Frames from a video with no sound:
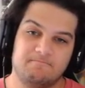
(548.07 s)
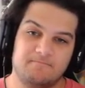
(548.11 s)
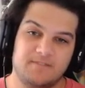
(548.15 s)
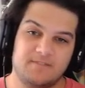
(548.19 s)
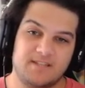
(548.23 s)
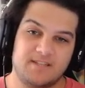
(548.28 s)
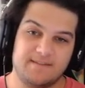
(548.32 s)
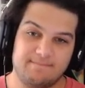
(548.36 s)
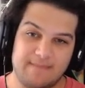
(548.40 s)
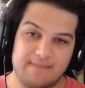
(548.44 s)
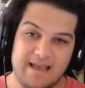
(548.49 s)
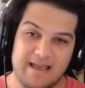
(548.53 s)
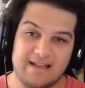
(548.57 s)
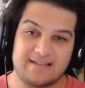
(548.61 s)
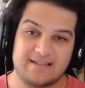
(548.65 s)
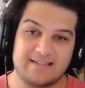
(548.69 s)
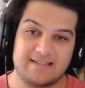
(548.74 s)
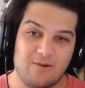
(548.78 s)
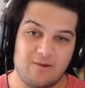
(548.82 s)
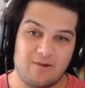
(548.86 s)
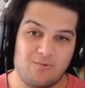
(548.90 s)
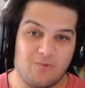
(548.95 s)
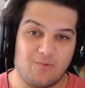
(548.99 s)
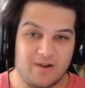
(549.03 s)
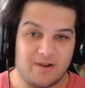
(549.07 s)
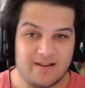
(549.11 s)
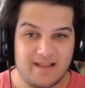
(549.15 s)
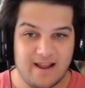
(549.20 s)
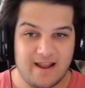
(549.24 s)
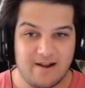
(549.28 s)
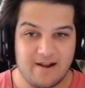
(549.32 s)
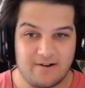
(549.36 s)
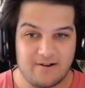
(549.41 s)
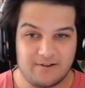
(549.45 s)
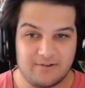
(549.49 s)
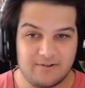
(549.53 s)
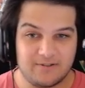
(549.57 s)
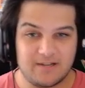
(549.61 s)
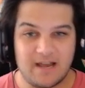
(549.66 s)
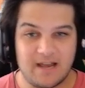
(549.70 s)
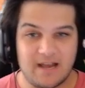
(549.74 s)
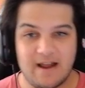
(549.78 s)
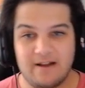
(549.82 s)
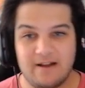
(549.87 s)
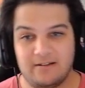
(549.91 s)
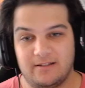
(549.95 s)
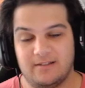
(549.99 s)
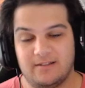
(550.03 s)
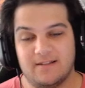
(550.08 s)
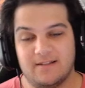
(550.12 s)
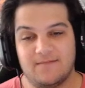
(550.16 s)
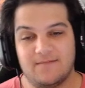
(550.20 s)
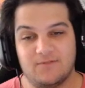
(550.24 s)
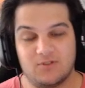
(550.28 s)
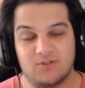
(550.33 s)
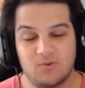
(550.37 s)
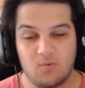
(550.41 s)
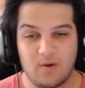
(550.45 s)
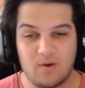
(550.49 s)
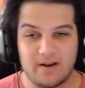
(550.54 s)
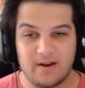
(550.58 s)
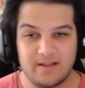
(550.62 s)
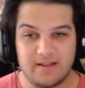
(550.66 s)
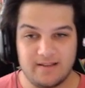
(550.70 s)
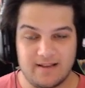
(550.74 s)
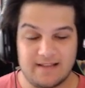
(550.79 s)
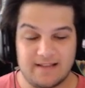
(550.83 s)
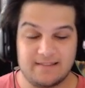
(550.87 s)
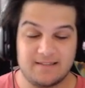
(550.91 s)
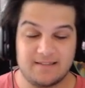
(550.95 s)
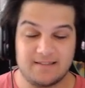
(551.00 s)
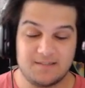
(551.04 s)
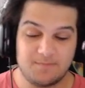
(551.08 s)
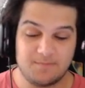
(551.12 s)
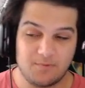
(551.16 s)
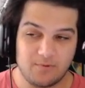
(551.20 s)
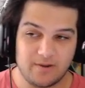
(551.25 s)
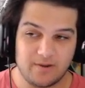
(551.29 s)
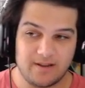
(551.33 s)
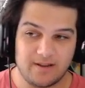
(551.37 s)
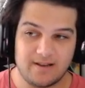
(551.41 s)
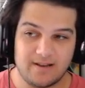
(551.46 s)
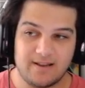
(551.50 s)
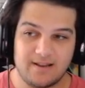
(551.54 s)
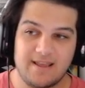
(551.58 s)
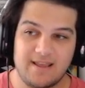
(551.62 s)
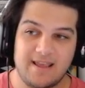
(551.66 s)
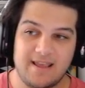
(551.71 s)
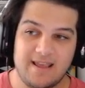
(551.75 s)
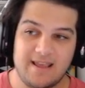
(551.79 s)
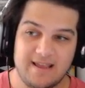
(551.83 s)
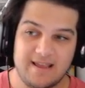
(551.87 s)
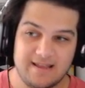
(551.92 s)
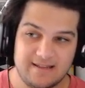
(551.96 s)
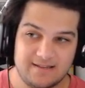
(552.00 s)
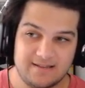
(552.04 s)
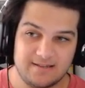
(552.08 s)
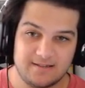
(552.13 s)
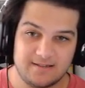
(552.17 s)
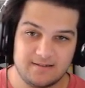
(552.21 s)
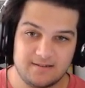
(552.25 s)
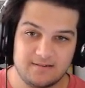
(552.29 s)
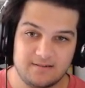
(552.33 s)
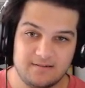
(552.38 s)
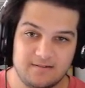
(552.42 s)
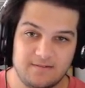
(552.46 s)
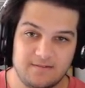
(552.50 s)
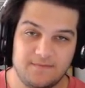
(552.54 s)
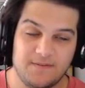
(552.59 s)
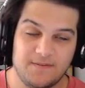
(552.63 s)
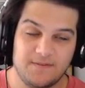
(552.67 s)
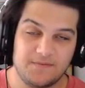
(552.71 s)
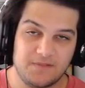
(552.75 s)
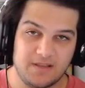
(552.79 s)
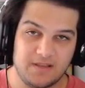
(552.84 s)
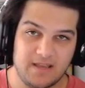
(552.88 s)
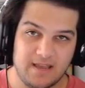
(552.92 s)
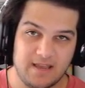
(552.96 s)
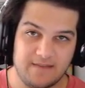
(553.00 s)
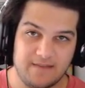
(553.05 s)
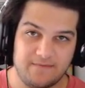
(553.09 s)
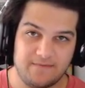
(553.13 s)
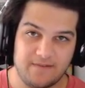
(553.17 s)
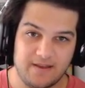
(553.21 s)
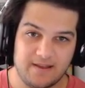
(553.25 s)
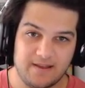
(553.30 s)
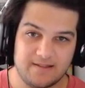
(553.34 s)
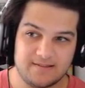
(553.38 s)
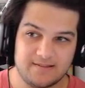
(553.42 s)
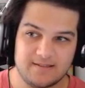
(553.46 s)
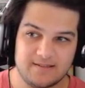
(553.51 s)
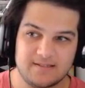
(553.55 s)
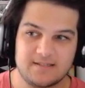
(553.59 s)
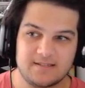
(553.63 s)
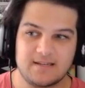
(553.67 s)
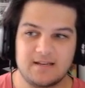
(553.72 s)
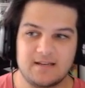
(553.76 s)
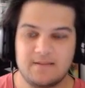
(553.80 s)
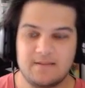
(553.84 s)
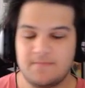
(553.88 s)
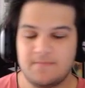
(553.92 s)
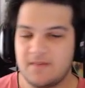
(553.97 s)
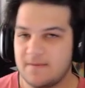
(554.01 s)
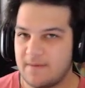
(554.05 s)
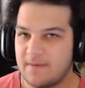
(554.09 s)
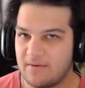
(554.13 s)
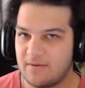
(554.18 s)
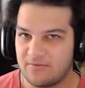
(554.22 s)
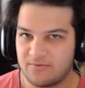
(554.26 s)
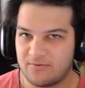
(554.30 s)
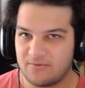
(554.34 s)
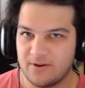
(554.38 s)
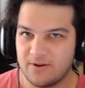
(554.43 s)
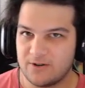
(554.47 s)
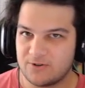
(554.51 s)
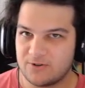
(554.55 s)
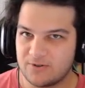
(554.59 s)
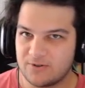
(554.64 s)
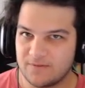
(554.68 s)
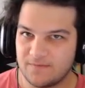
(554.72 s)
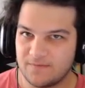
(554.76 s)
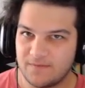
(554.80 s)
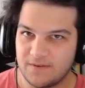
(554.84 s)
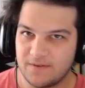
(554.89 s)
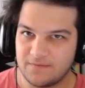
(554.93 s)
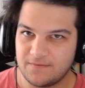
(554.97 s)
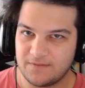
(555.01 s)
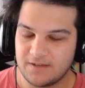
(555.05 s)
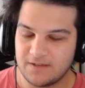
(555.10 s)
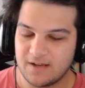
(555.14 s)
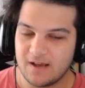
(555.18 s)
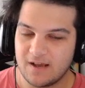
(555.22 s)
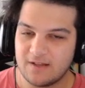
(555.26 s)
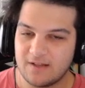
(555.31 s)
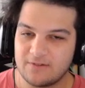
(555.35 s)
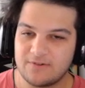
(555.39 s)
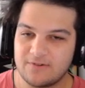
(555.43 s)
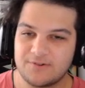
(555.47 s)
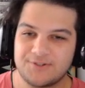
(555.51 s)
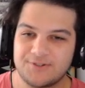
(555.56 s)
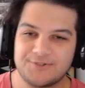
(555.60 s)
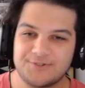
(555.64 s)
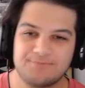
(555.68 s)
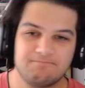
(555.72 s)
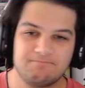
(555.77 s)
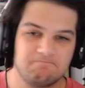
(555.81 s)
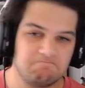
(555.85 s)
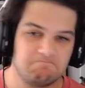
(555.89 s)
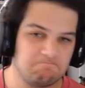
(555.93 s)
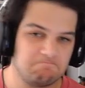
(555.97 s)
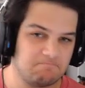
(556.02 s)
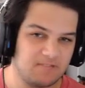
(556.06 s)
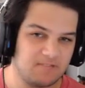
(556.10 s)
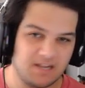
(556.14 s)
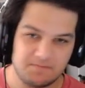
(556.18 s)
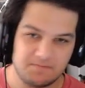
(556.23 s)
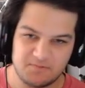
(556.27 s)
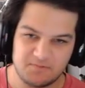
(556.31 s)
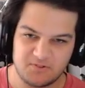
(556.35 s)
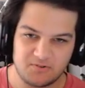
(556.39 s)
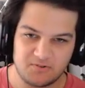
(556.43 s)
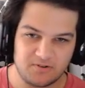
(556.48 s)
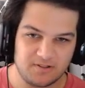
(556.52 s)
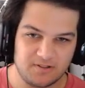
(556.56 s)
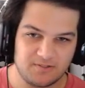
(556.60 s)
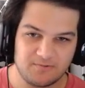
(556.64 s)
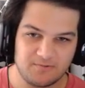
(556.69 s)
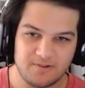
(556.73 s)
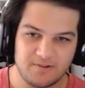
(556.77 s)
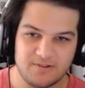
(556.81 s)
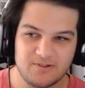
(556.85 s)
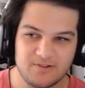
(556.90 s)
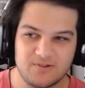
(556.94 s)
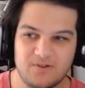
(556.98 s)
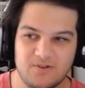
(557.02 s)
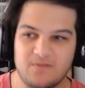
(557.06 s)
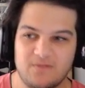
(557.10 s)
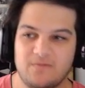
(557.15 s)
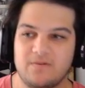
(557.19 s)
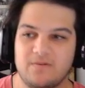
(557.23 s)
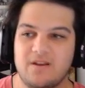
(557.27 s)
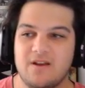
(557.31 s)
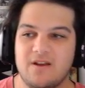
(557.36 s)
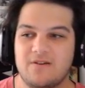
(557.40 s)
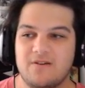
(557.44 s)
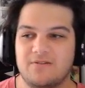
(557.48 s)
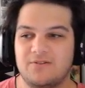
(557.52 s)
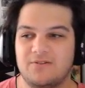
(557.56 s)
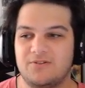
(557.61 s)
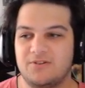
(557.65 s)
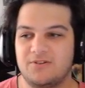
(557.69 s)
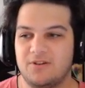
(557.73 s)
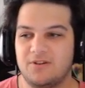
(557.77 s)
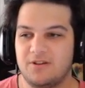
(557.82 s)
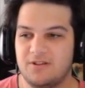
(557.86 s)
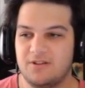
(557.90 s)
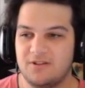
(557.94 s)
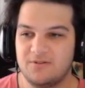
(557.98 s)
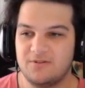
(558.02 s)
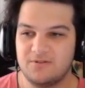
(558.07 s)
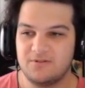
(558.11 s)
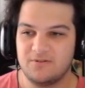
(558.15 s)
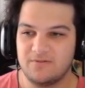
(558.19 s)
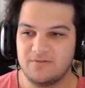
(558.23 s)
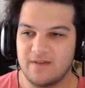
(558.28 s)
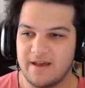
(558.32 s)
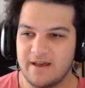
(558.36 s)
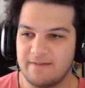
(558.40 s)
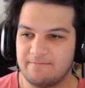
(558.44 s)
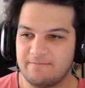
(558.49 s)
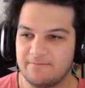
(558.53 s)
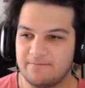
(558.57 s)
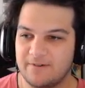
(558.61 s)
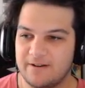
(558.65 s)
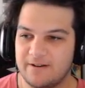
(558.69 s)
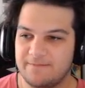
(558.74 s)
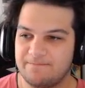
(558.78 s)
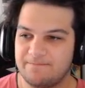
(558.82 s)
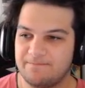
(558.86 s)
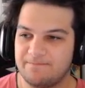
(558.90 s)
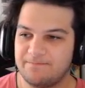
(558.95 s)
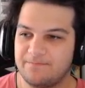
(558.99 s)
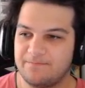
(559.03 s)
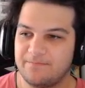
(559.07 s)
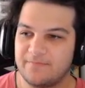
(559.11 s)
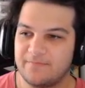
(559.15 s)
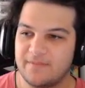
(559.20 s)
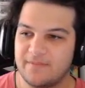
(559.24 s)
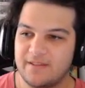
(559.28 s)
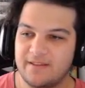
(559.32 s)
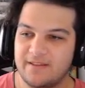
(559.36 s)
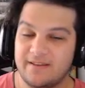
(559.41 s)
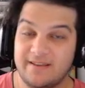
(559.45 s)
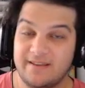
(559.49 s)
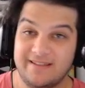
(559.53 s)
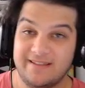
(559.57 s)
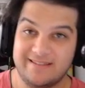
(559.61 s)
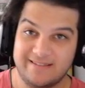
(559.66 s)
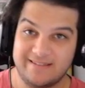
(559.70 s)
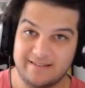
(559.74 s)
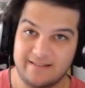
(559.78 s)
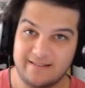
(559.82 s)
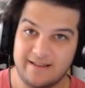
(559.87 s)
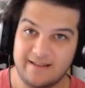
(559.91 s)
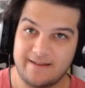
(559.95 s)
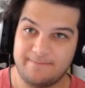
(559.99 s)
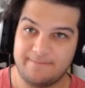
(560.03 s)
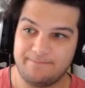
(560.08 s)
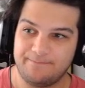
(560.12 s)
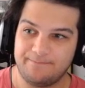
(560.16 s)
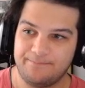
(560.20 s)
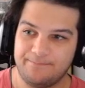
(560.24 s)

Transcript: To max out 1 character entirely, level 20 at this point, and 50k fans, it's going to be about $350 times 33. There's 33 characters. You do that, right? It's a lot.